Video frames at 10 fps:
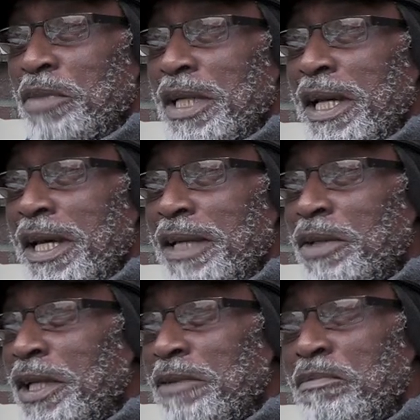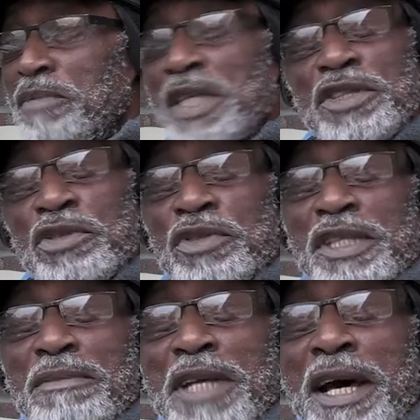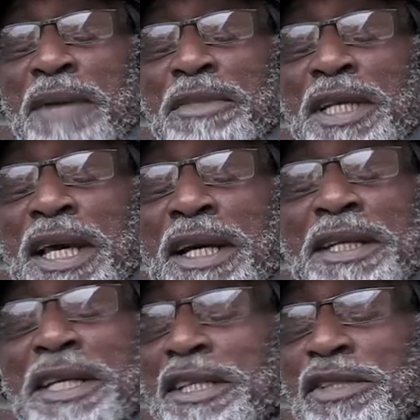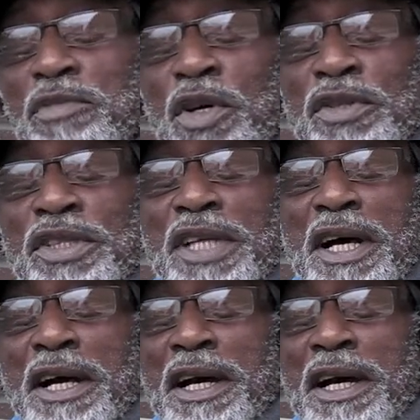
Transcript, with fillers: be like one of the big tunes them that happening, like a Dennis Brown song